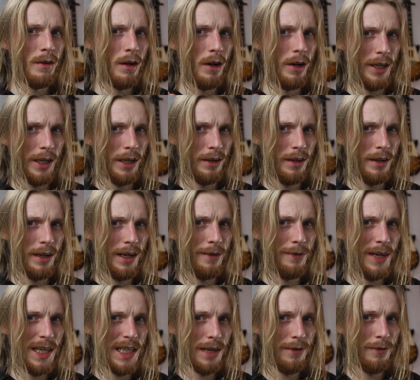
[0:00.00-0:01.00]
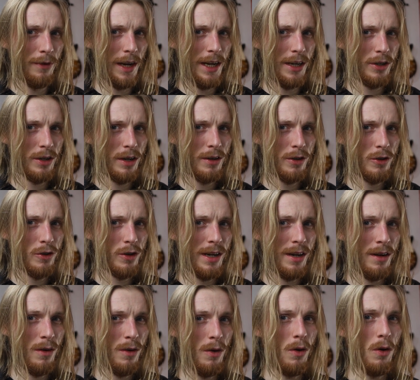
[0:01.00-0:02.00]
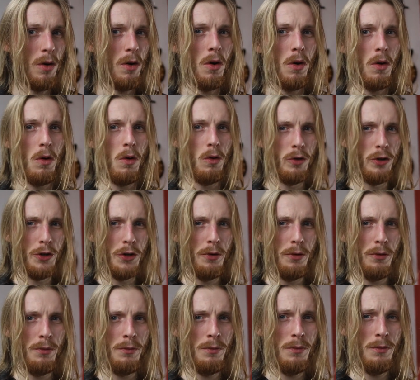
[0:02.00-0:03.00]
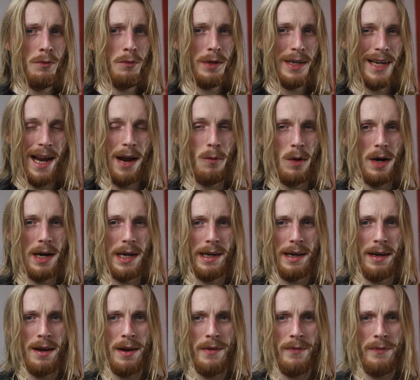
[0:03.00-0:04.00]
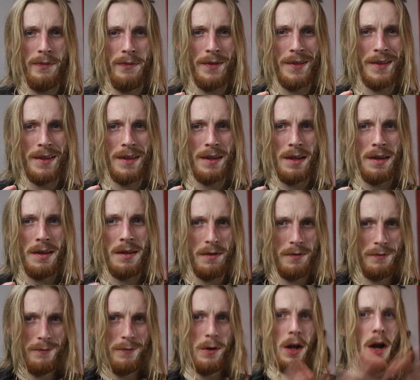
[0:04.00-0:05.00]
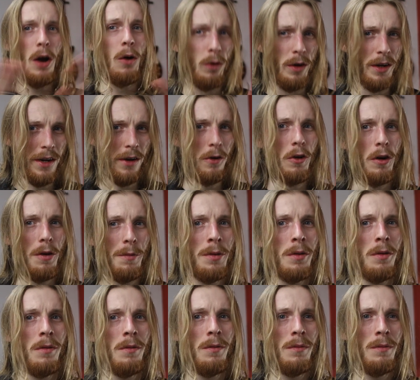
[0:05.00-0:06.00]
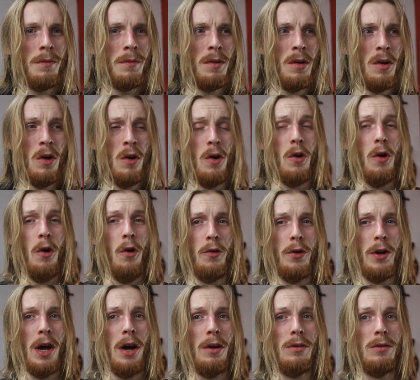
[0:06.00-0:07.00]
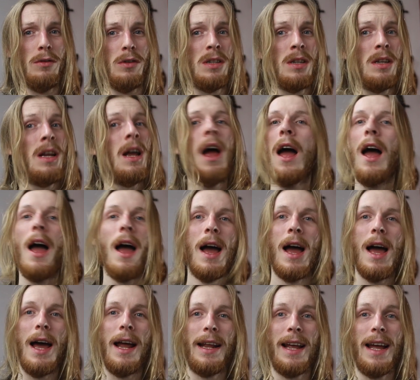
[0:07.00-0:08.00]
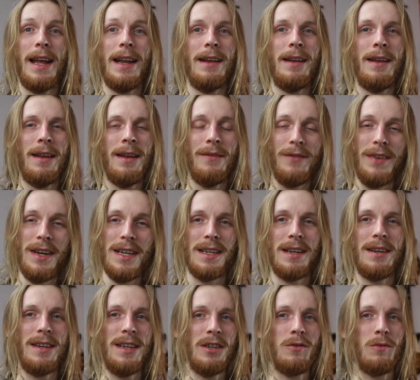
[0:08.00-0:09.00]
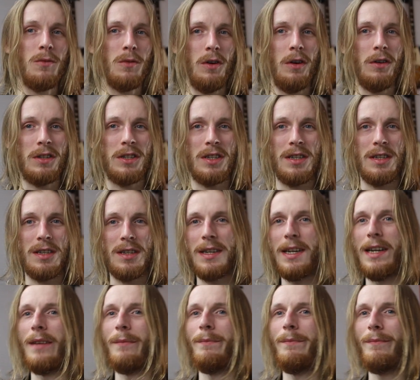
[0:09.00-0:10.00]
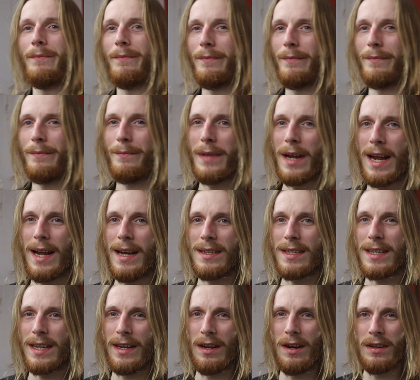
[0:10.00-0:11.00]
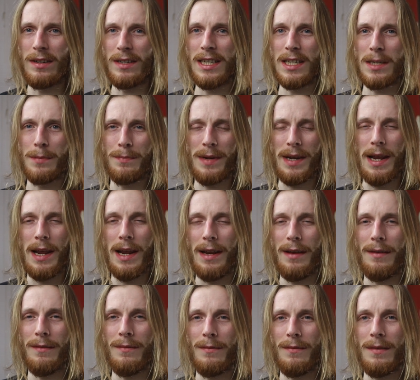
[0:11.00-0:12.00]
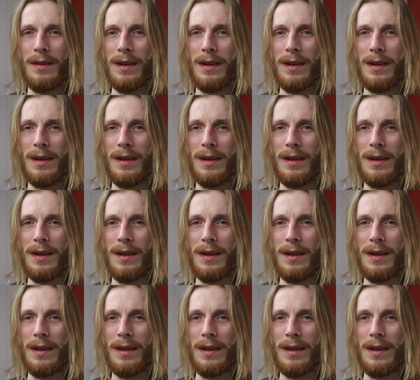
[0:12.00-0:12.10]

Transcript: Are you going to need a visa for each country, or do you get one for the whole of Europe? Who knows? And again, these are additional costs that bands and artists beginning